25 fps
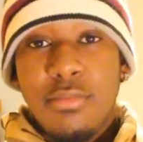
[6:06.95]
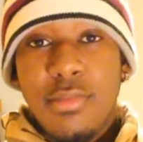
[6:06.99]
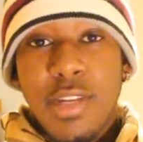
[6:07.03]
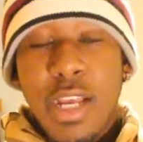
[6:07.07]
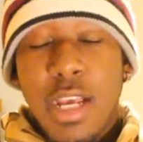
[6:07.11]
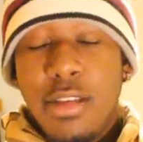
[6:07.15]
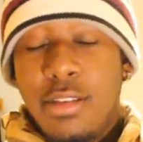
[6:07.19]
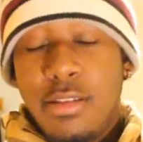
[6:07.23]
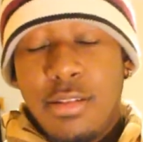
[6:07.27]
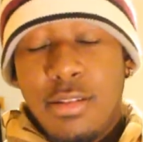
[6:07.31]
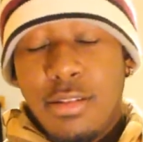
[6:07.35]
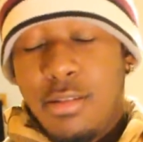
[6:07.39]
I
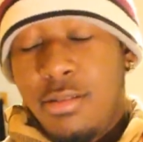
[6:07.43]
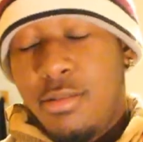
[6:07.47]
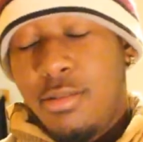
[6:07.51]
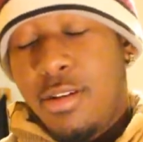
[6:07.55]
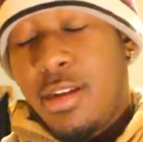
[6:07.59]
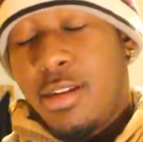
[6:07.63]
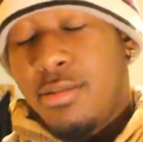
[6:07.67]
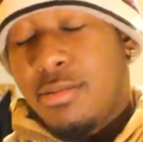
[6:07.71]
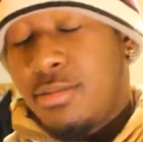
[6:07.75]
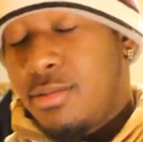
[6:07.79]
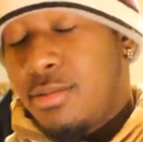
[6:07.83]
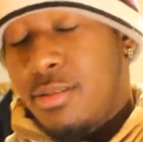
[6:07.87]
just knew that
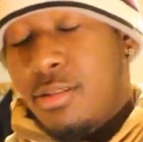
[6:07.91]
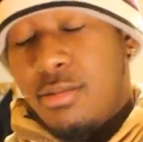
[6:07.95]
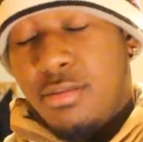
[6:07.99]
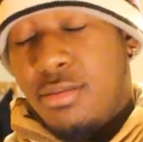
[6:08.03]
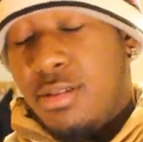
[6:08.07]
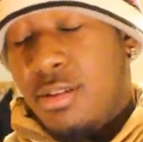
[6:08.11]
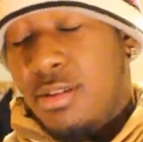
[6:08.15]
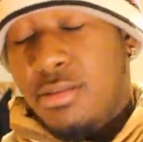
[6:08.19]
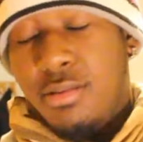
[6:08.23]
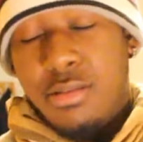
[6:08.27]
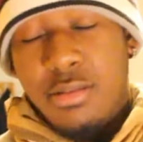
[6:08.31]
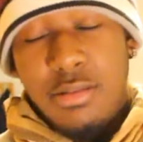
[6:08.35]

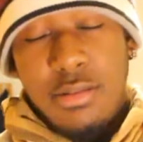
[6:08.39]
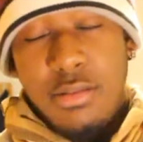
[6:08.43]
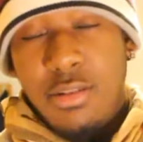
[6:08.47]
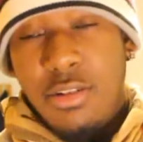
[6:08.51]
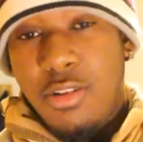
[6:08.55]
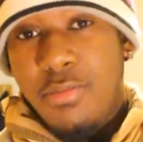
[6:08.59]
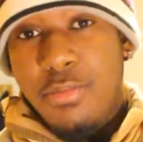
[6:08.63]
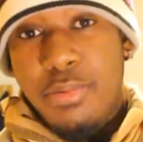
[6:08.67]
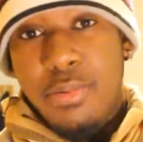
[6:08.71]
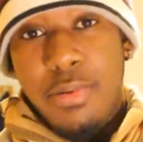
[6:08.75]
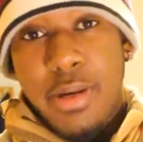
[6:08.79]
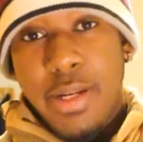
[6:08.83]
there was no
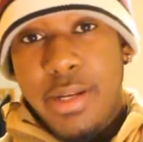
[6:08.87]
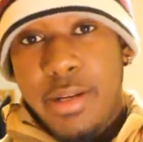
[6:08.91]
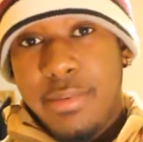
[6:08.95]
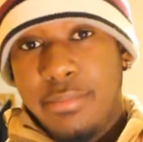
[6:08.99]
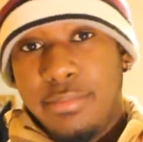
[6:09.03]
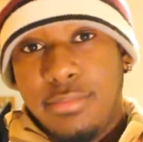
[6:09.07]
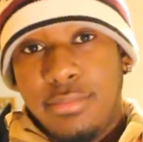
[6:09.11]
point.